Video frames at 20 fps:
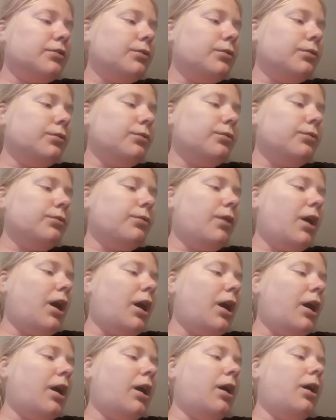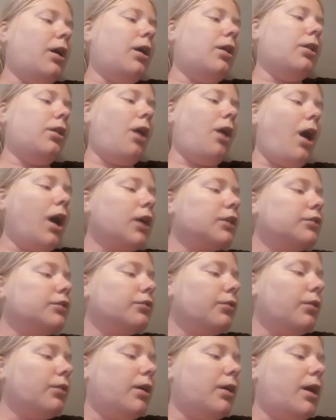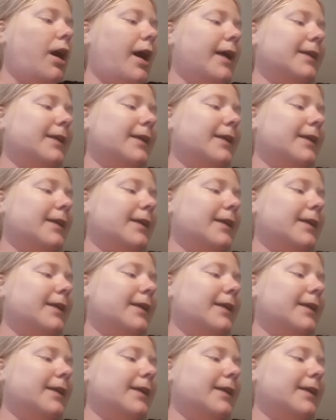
to a locked door.